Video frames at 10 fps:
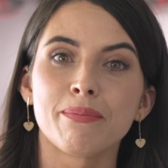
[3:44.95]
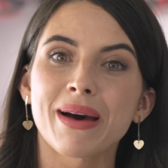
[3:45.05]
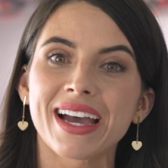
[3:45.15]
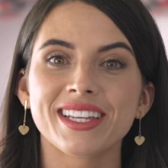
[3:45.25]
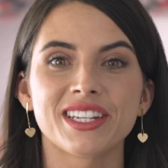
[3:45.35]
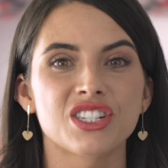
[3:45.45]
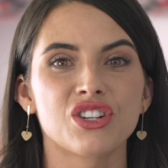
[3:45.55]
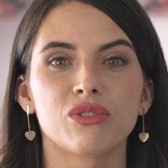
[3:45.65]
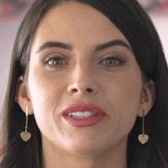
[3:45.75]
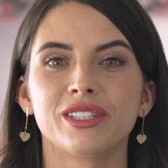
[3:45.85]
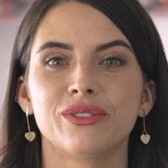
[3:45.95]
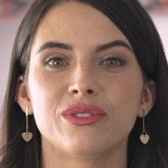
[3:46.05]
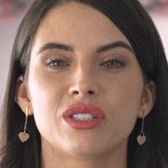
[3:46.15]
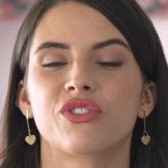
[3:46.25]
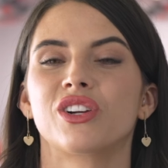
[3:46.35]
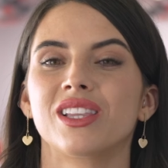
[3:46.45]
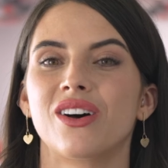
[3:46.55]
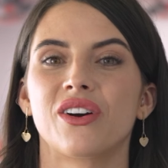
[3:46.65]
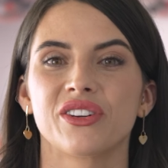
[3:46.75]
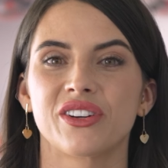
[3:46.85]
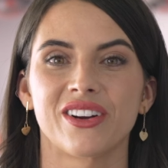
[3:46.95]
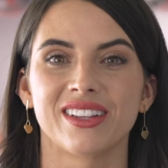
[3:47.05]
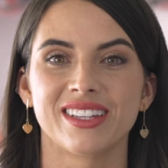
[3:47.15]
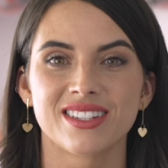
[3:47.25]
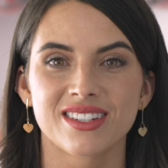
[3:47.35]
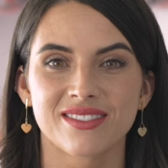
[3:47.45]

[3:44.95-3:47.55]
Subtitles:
buy additional balloons for a longer garland.